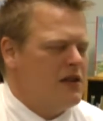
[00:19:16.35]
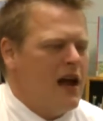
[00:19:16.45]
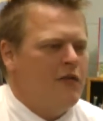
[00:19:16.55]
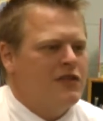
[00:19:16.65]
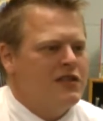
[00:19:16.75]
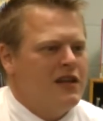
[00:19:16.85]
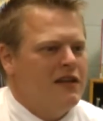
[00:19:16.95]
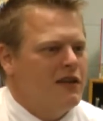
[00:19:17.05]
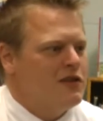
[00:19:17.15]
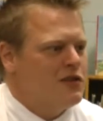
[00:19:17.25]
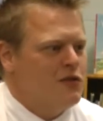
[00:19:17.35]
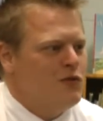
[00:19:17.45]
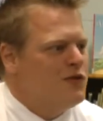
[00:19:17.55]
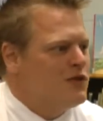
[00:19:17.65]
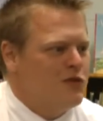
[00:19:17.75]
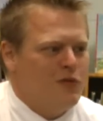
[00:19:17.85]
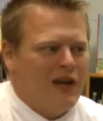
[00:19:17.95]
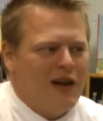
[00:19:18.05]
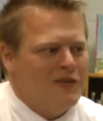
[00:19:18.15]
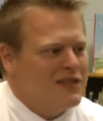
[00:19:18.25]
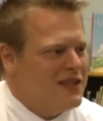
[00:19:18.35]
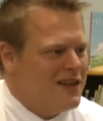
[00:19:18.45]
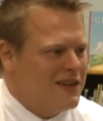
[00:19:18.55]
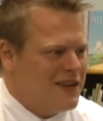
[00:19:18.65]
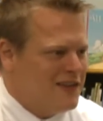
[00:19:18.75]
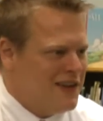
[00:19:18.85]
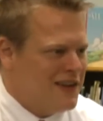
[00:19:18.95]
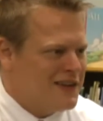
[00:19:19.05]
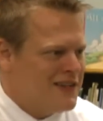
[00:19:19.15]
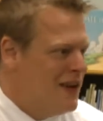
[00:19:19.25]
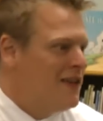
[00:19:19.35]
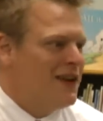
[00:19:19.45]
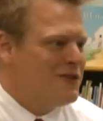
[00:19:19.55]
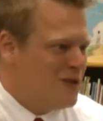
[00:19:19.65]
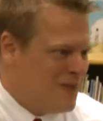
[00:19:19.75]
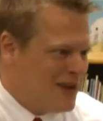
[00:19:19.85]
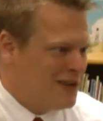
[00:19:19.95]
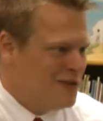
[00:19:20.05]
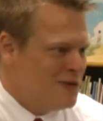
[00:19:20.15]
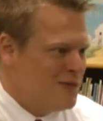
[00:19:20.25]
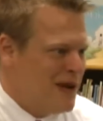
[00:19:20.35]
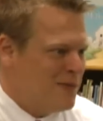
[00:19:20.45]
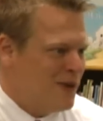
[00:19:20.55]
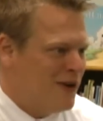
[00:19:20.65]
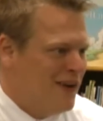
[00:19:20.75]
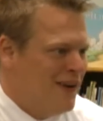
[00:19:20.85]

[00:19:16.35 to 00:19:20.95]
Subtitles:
outstanding students doing outstanding things that don't make the newspaper.